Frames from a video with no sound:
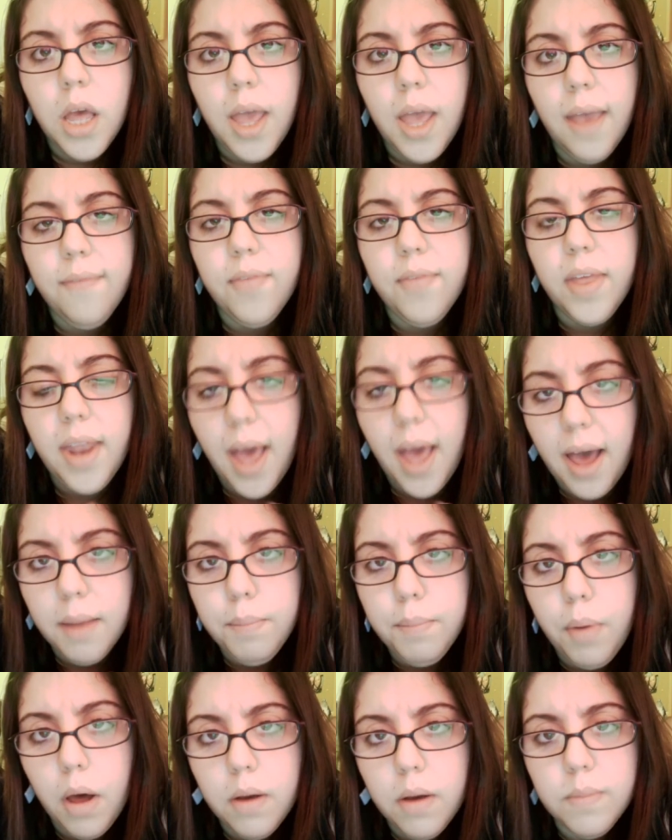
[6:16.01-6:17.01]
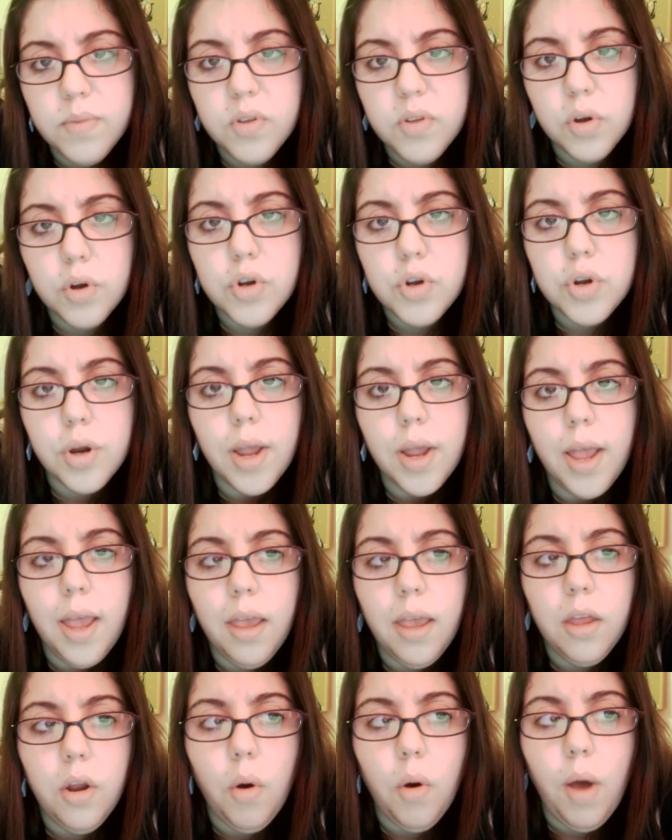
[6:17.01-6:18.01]
If they'd had bottom surgery,
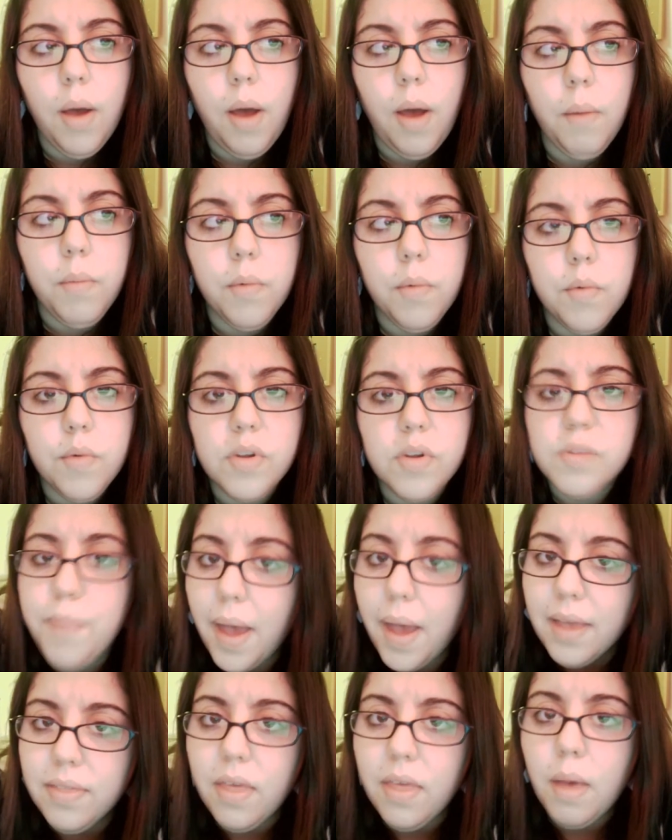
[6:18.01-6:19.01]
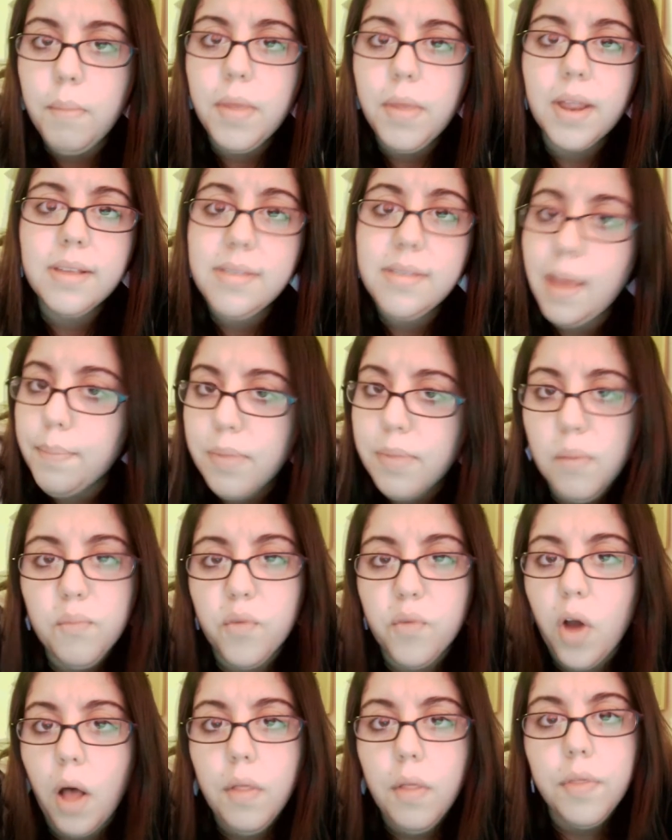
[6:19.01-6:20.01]
I would respect them and accept them
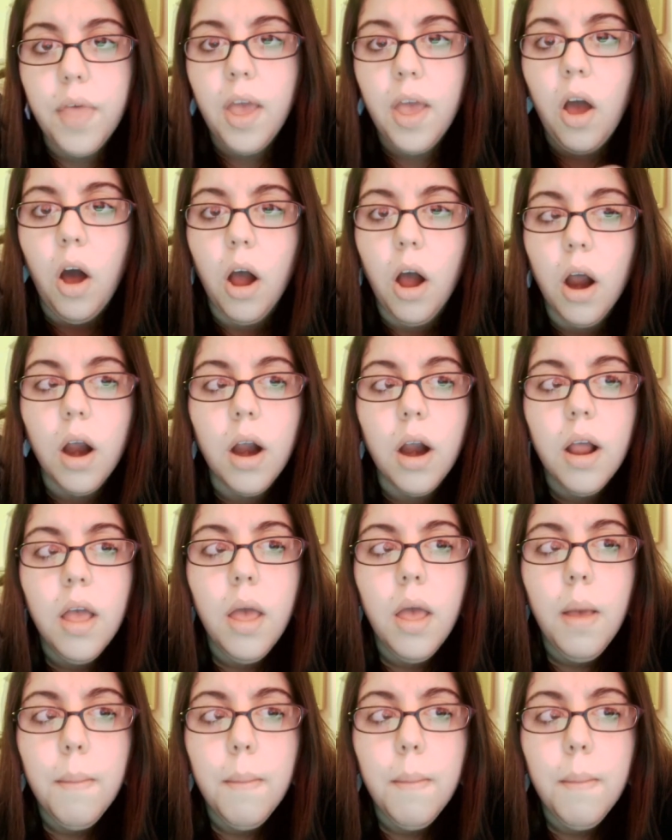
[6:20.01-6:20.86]
for all that they are,